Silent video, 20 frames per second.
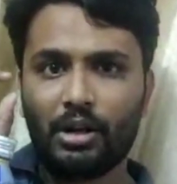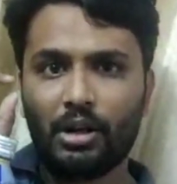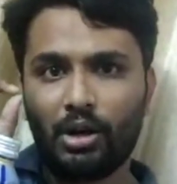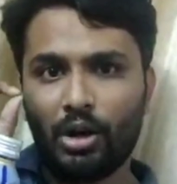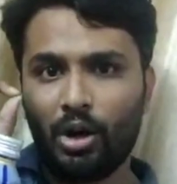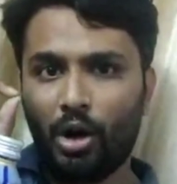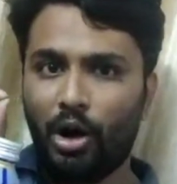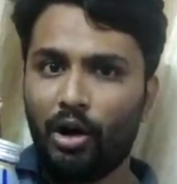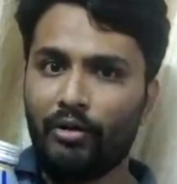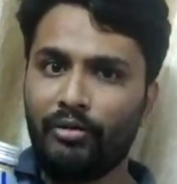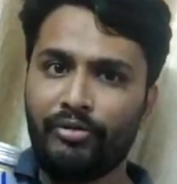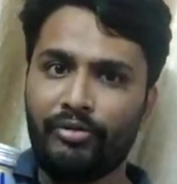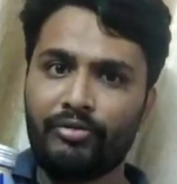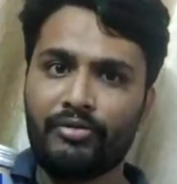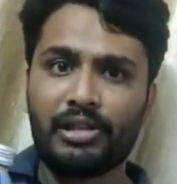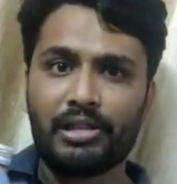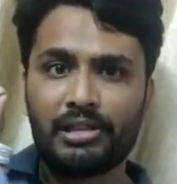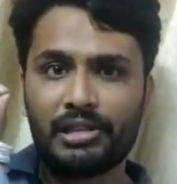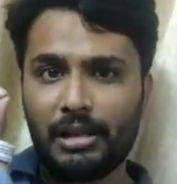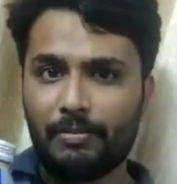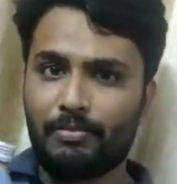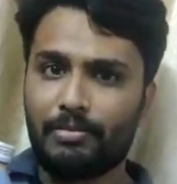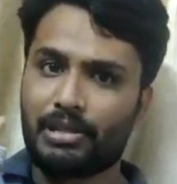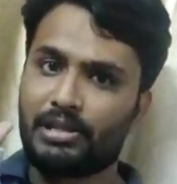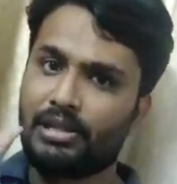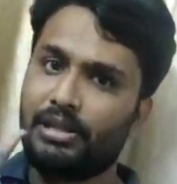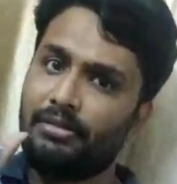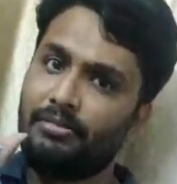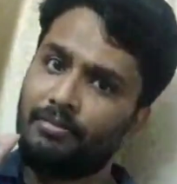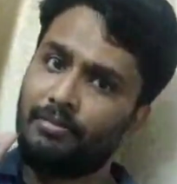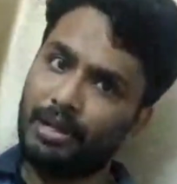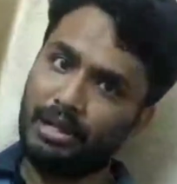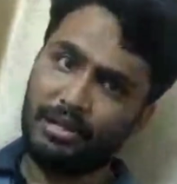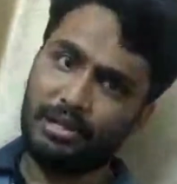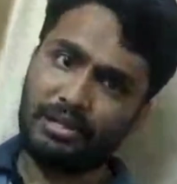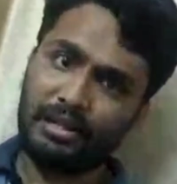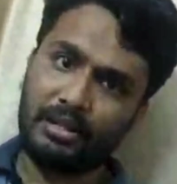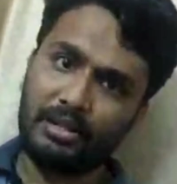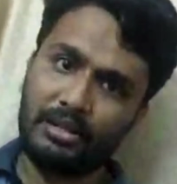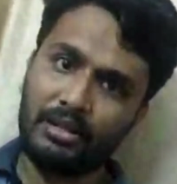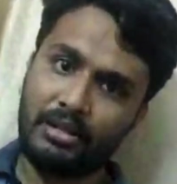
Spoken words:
cough suppressant medicine.